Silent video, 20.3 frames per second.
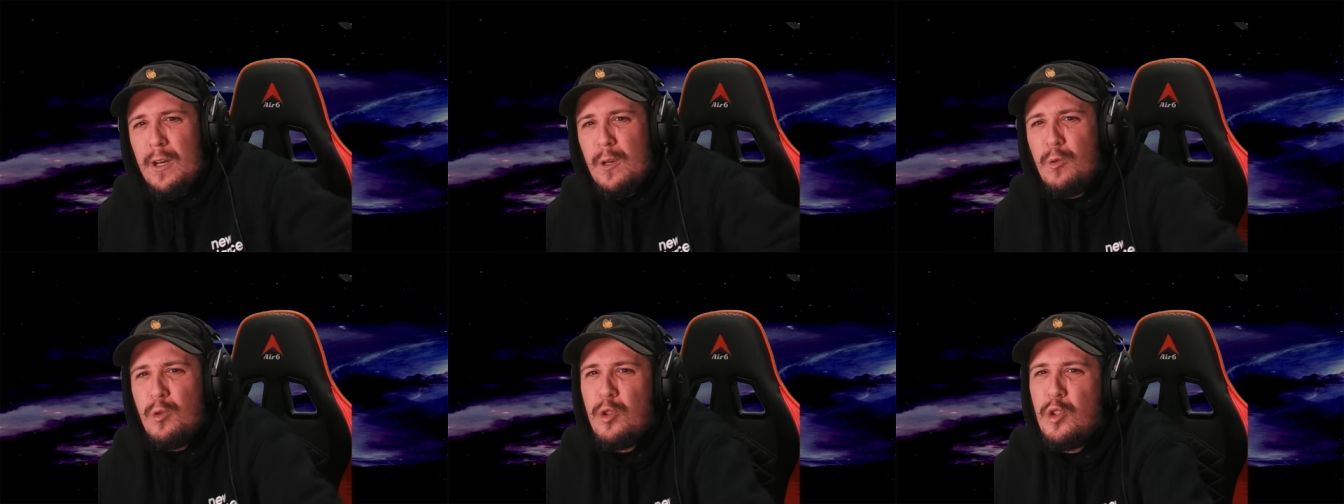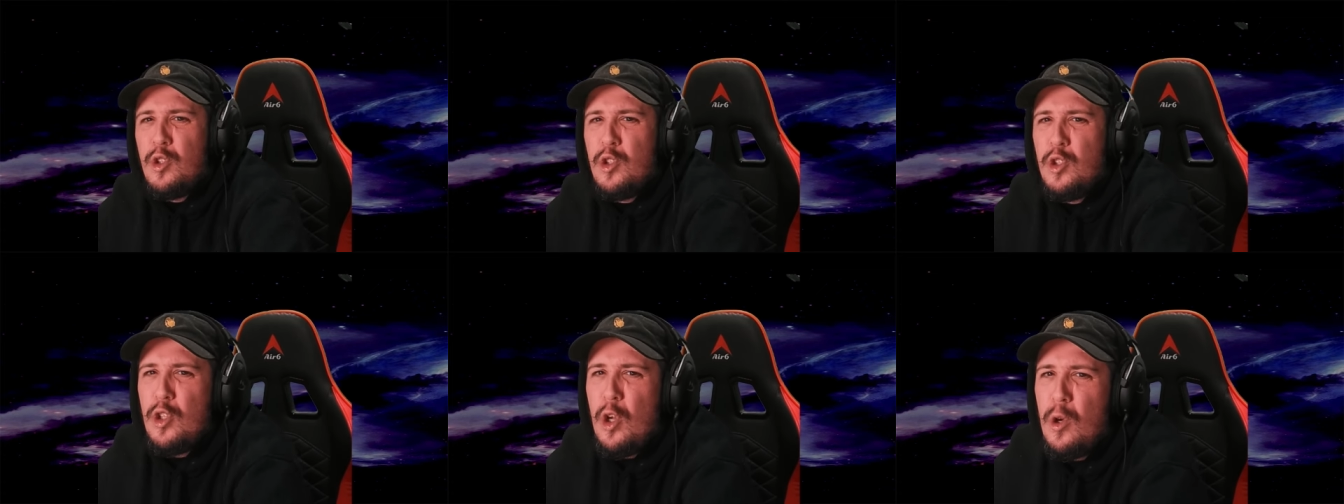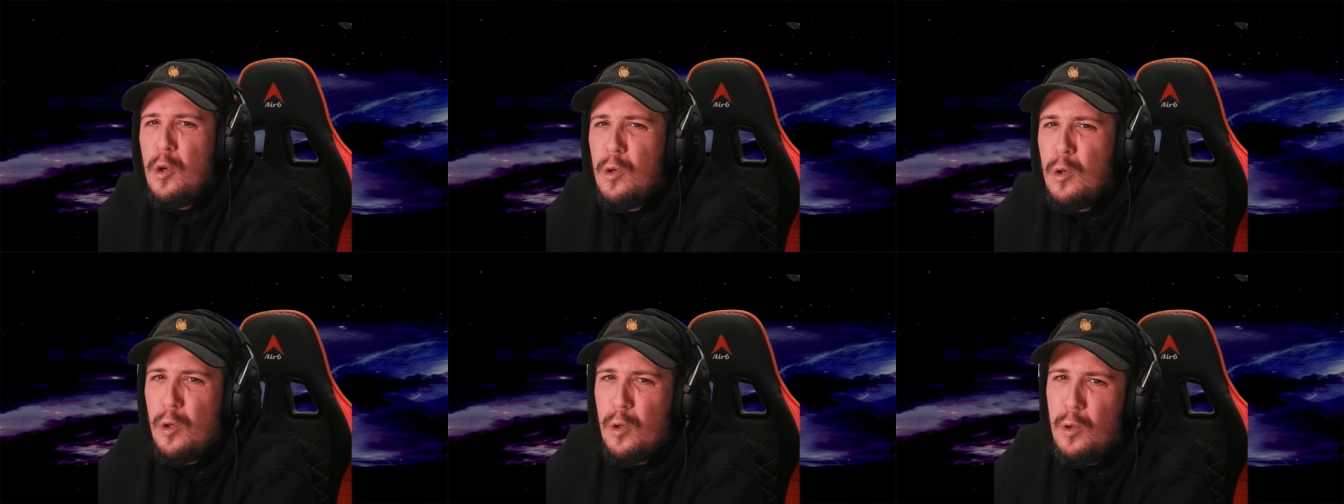It was
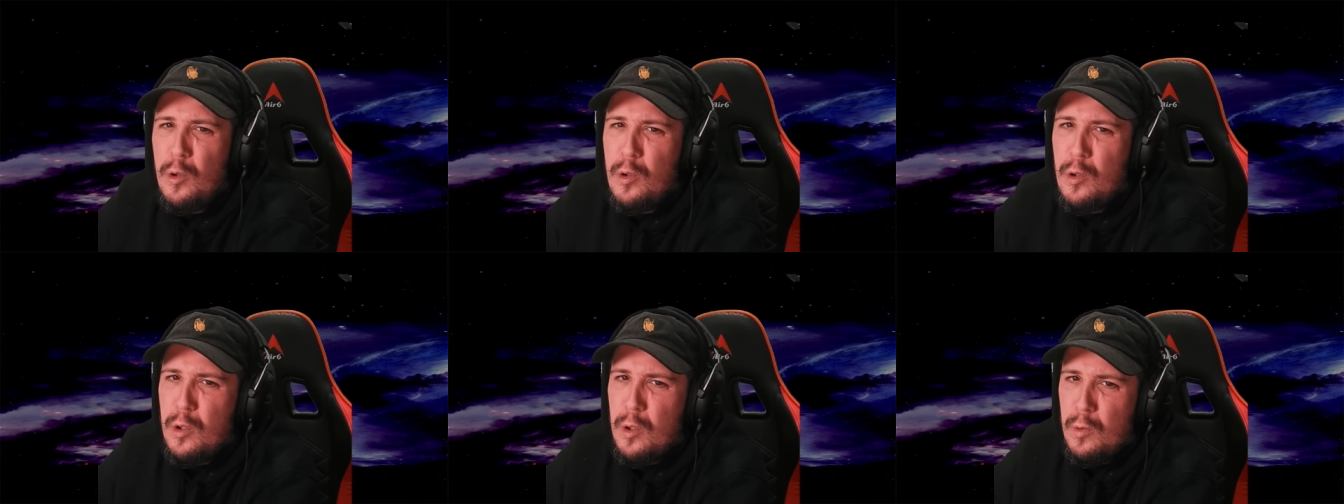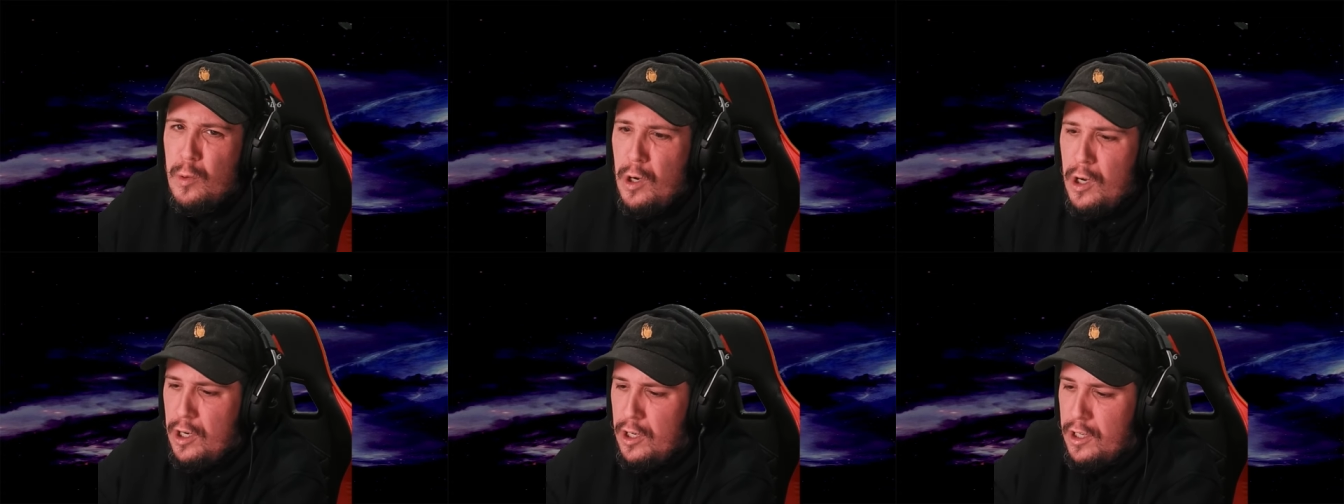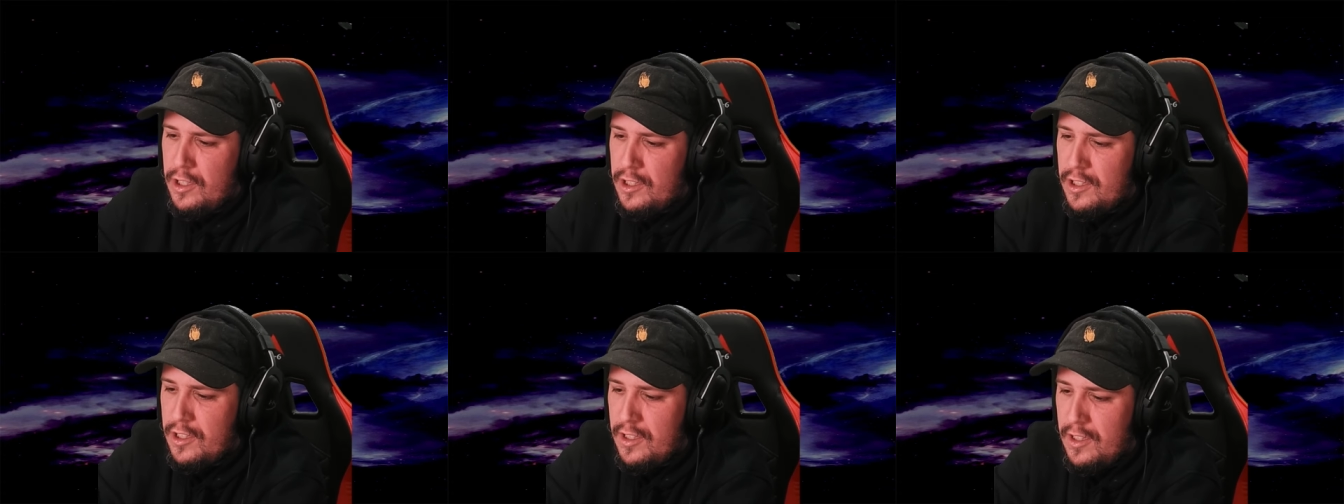so good to
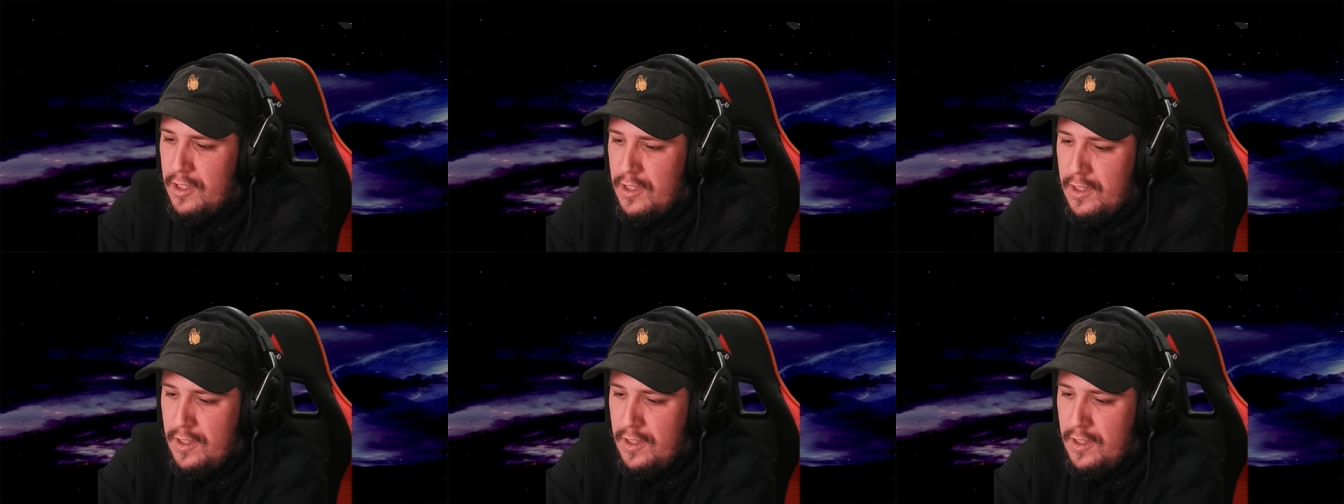watch.